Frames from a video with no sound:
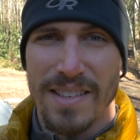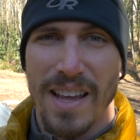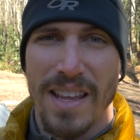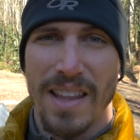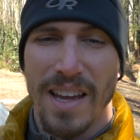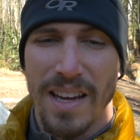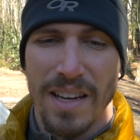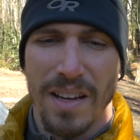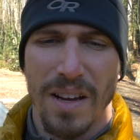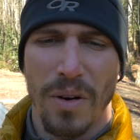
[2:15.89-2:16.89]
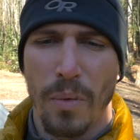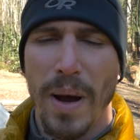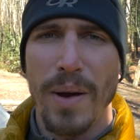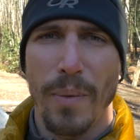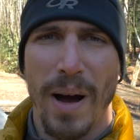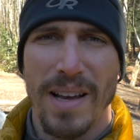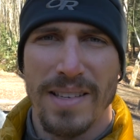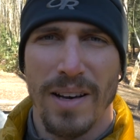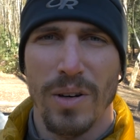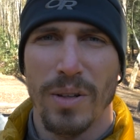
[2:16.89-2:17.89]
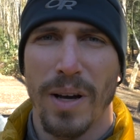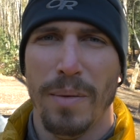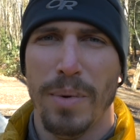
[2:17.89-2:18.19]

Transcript: They weight-wise they hold up,